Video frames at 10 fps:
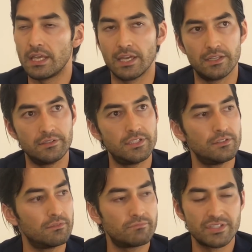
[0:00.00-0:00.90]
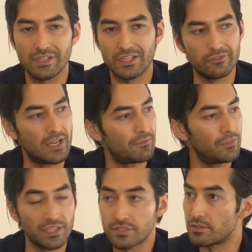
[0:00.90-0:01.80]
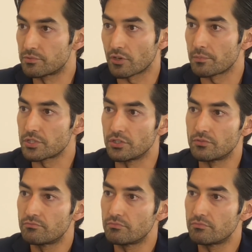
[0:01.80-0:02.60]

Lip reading: and you just like your Netflix subscription.